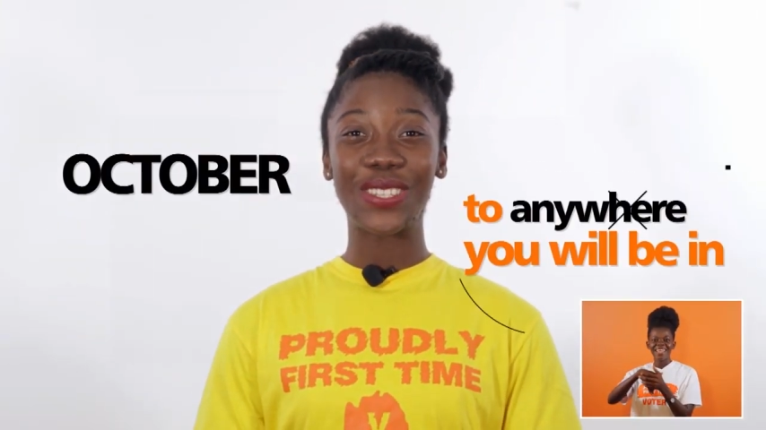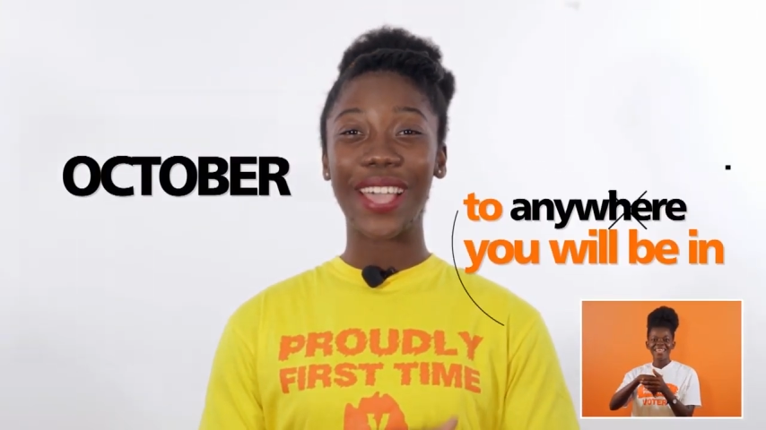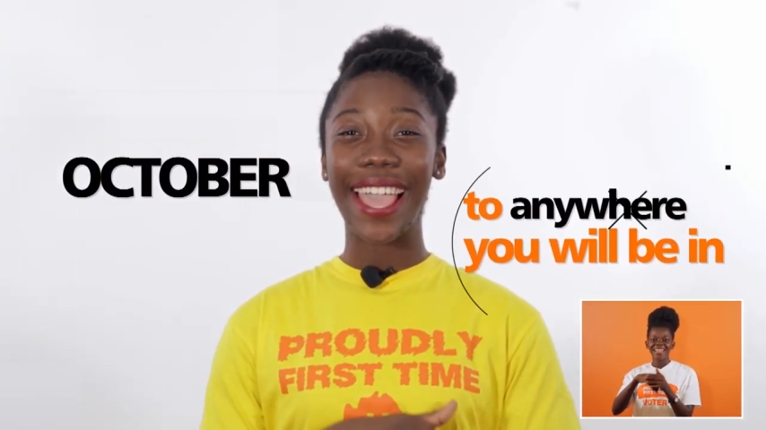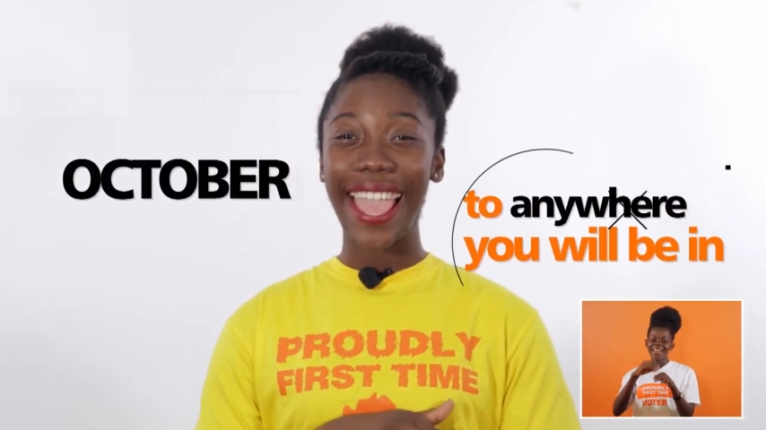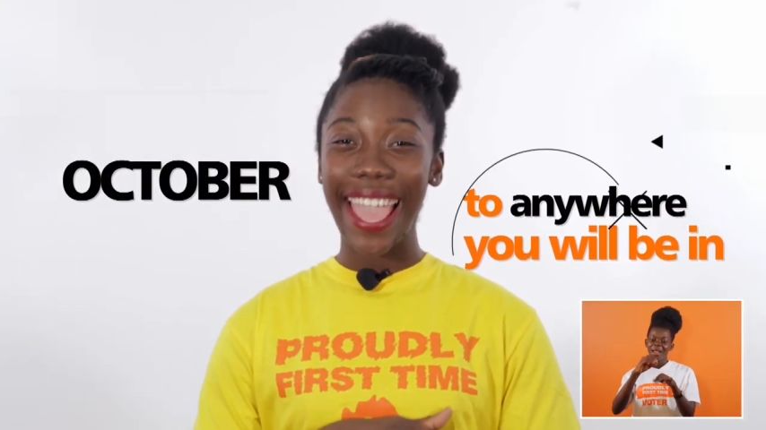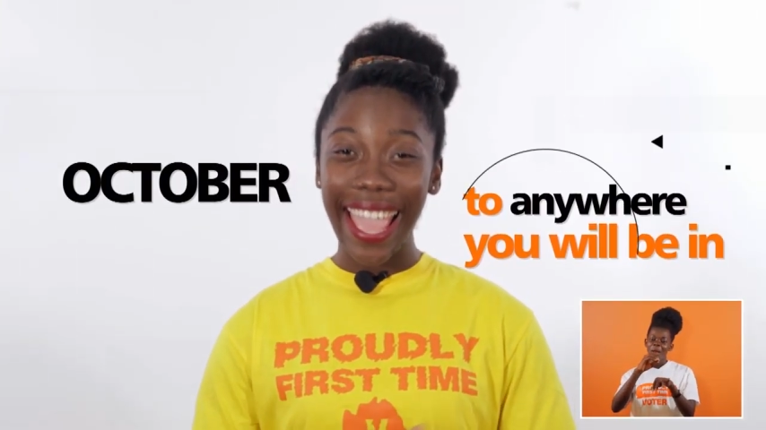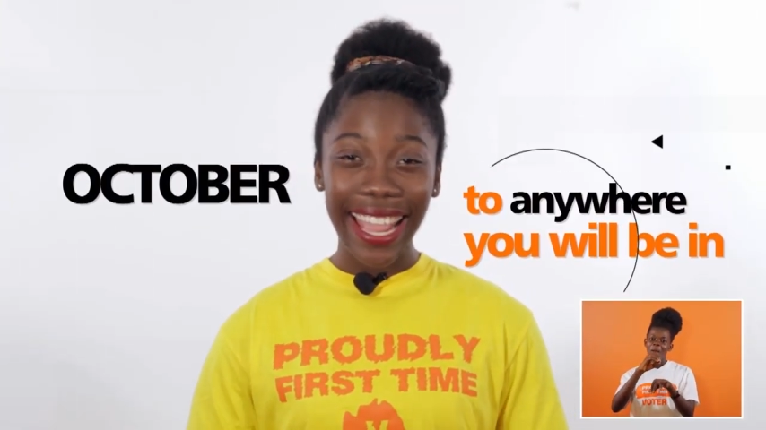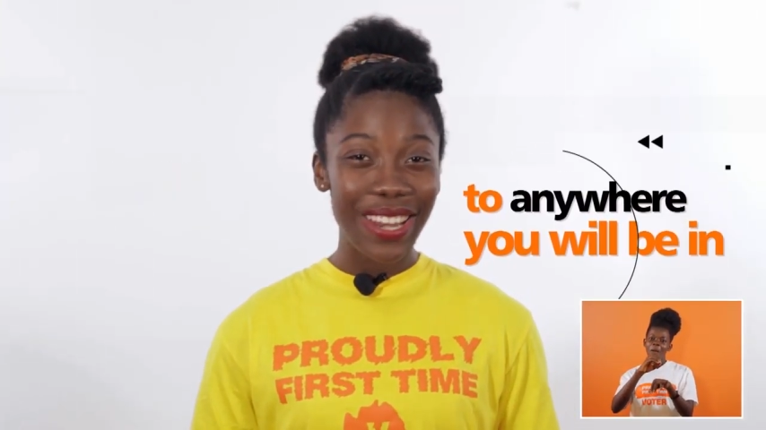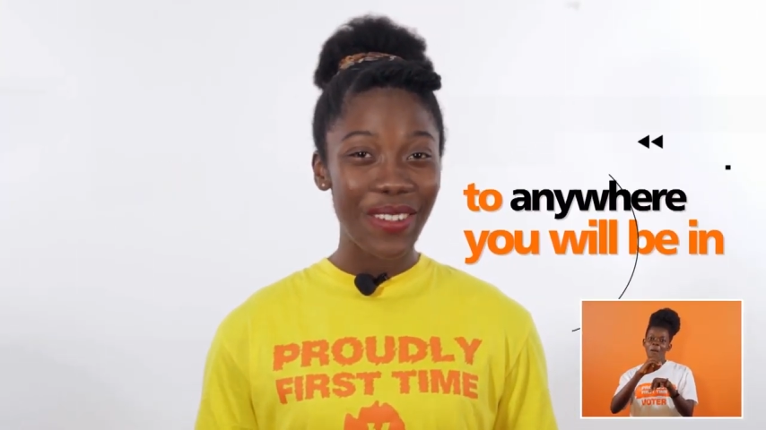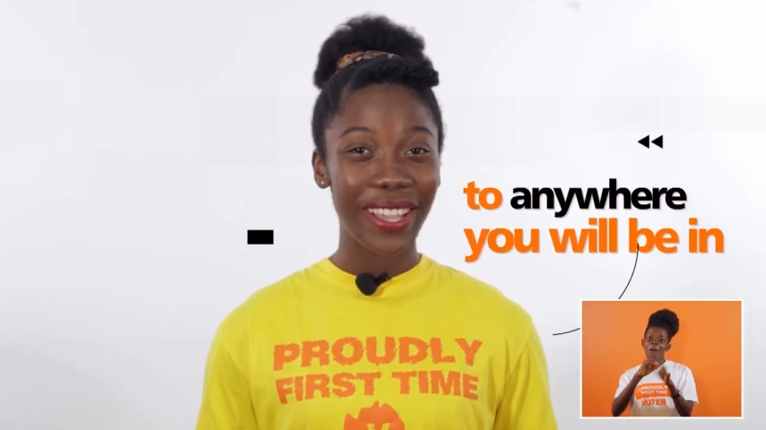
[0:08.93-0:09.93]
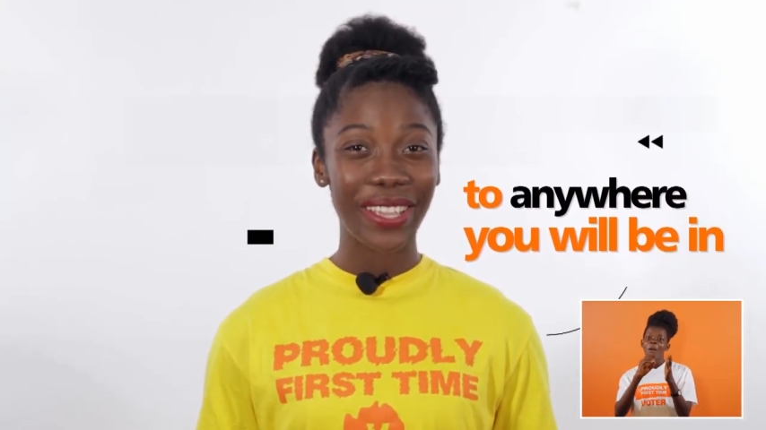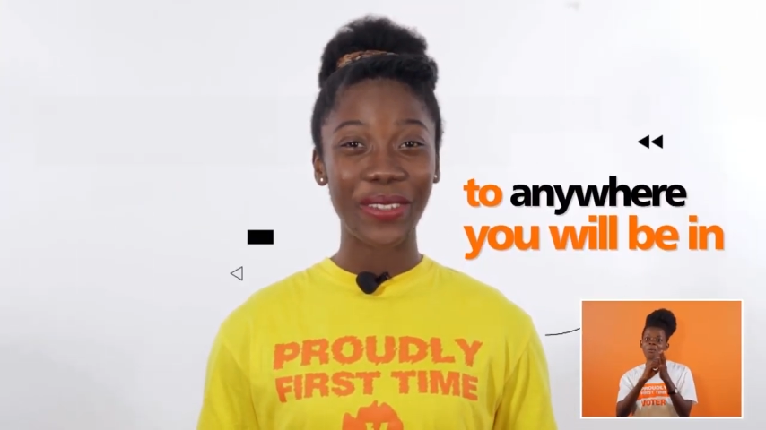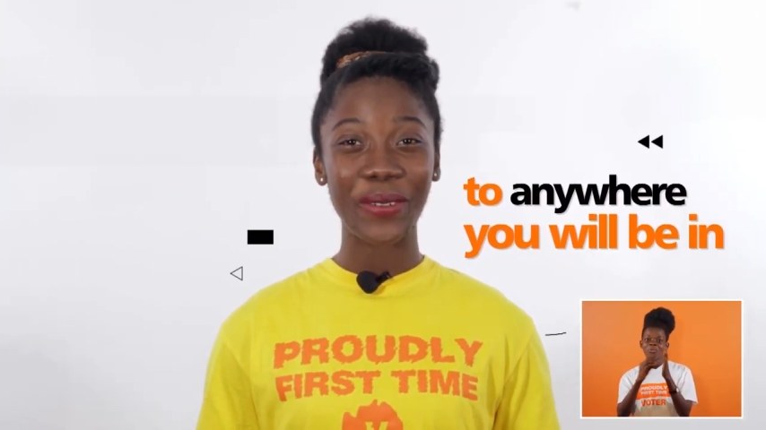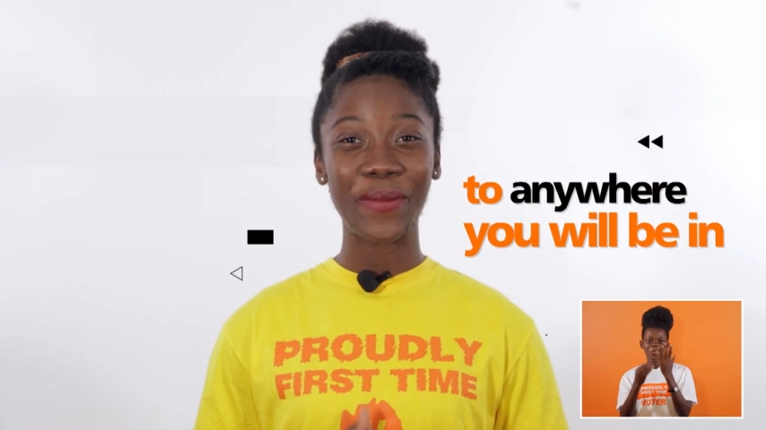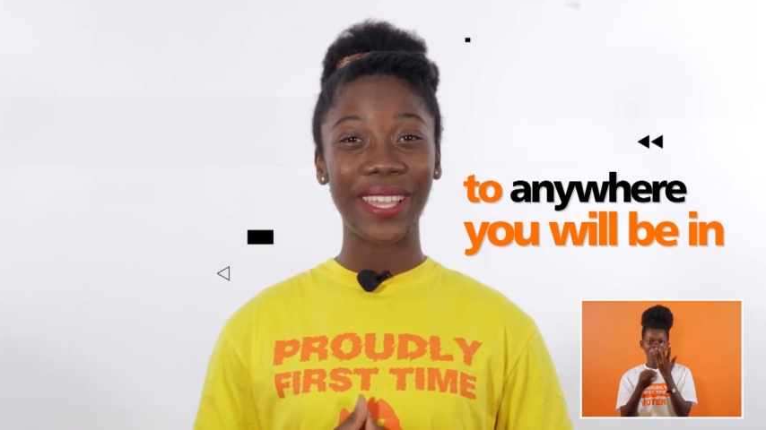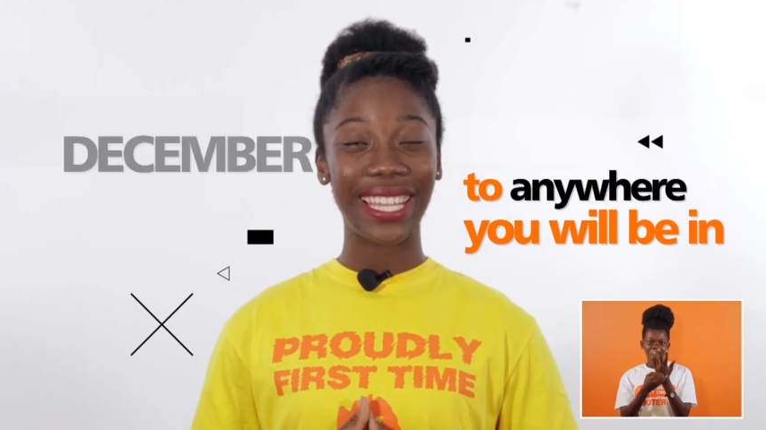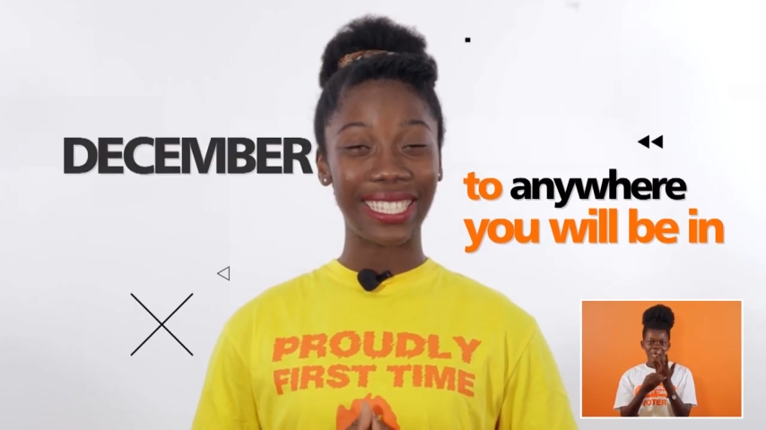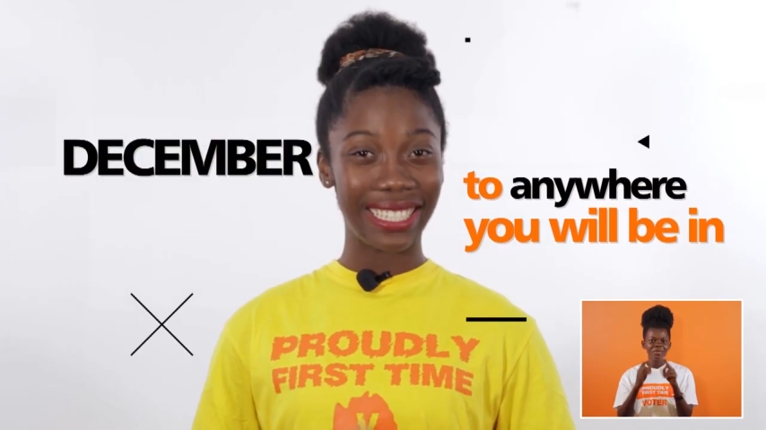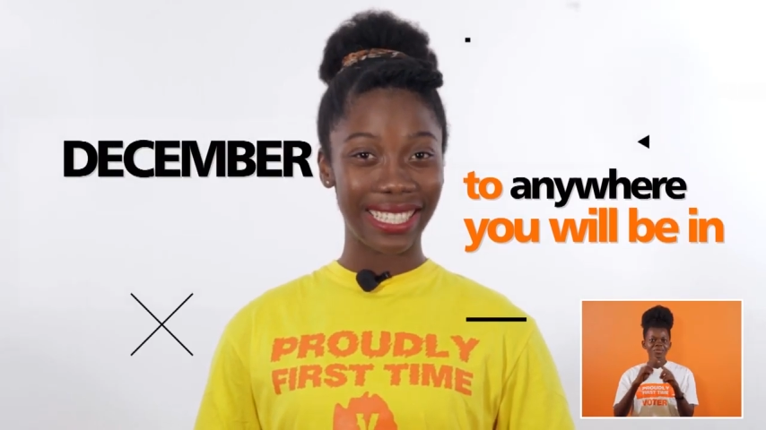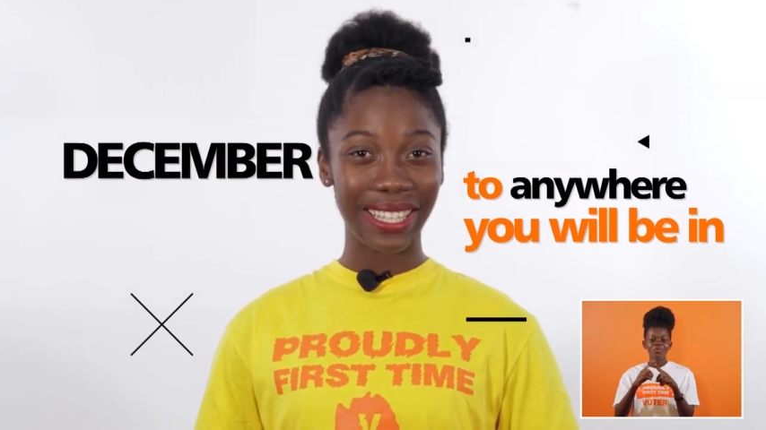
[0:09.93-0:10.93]
to anywhere you'll be
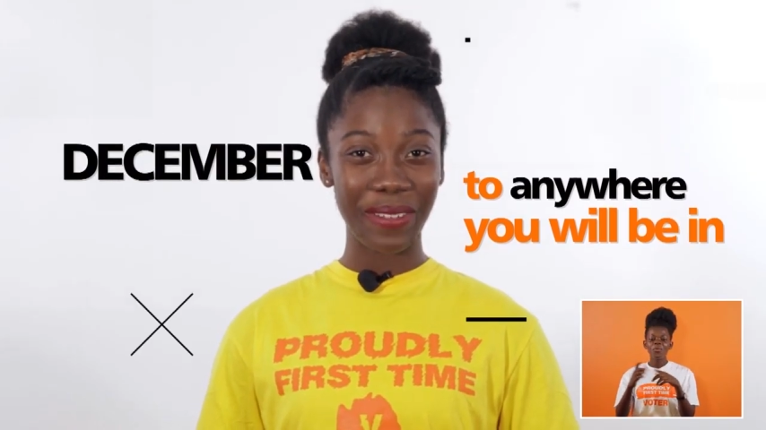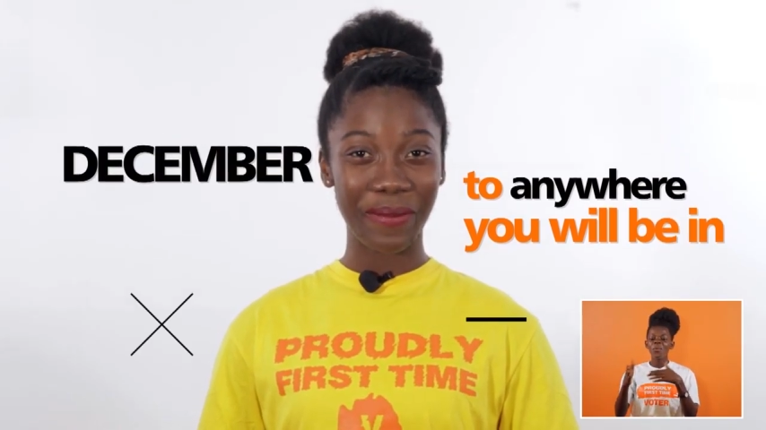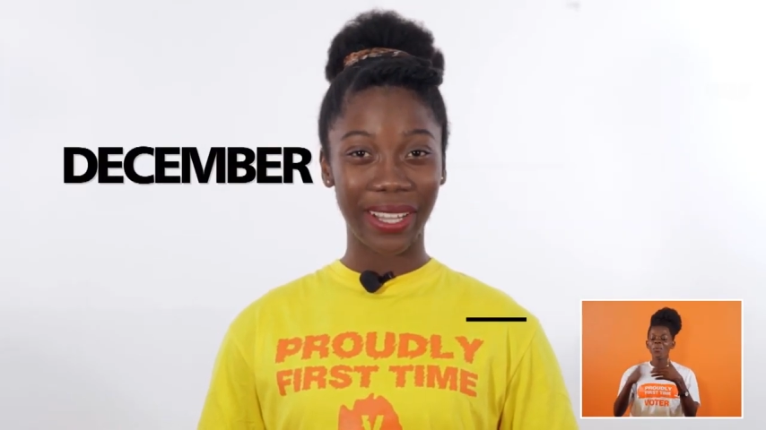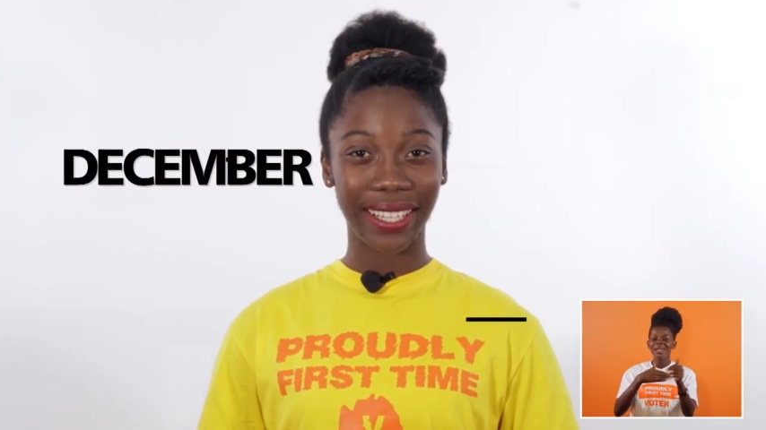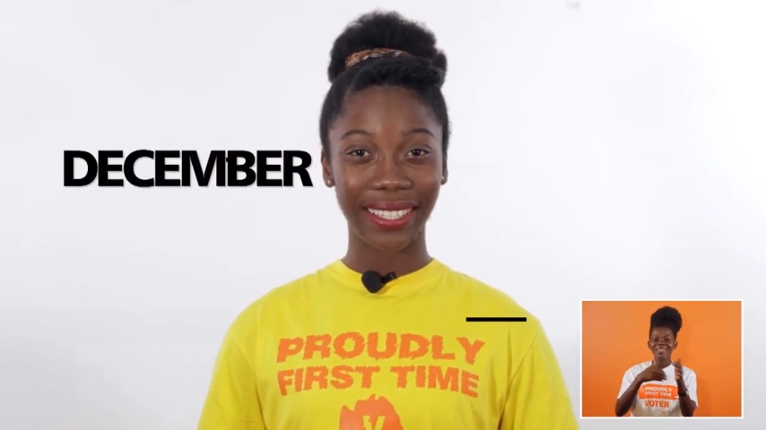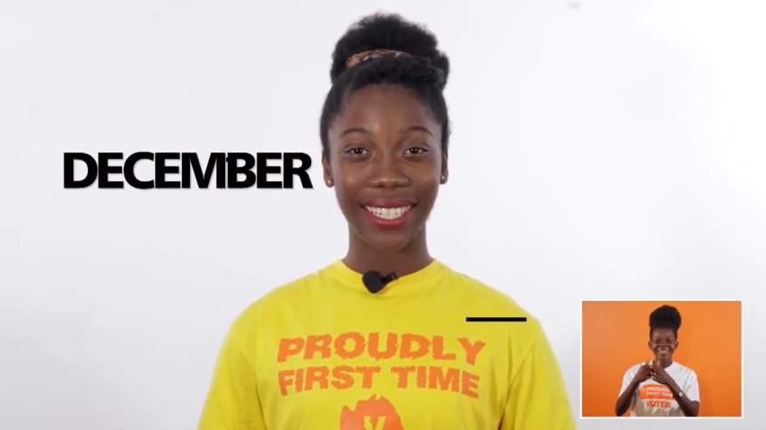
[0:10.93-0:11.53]
in December.